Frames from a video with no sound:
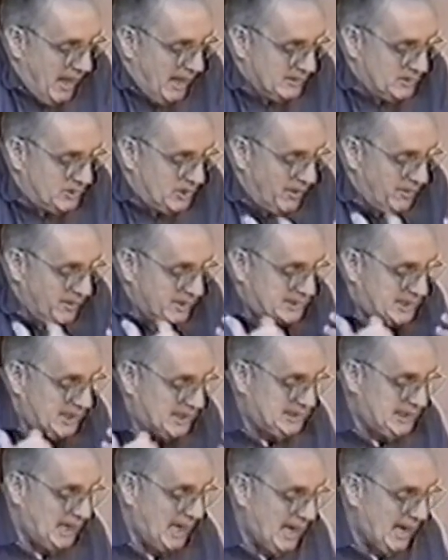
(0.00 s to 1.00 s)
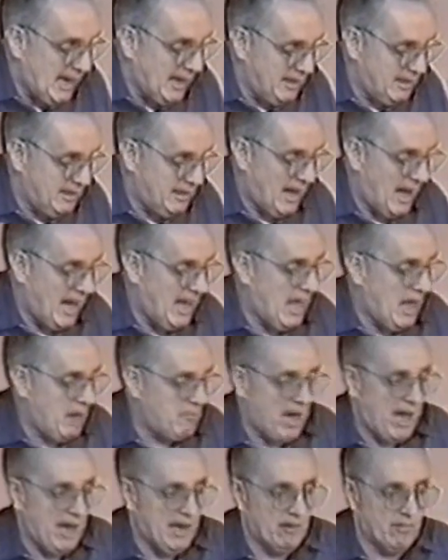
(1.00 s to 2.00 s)
And Jonah says, yeah, I
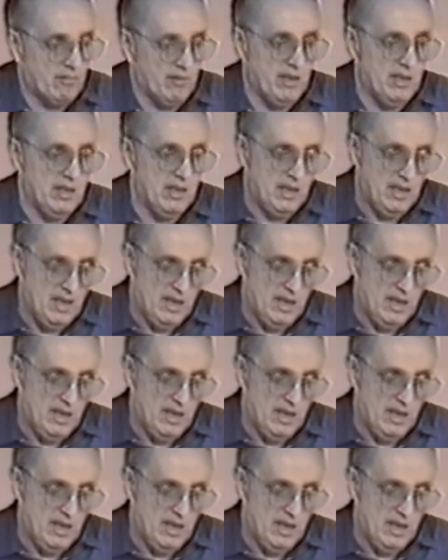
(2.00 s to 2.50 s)
am angry.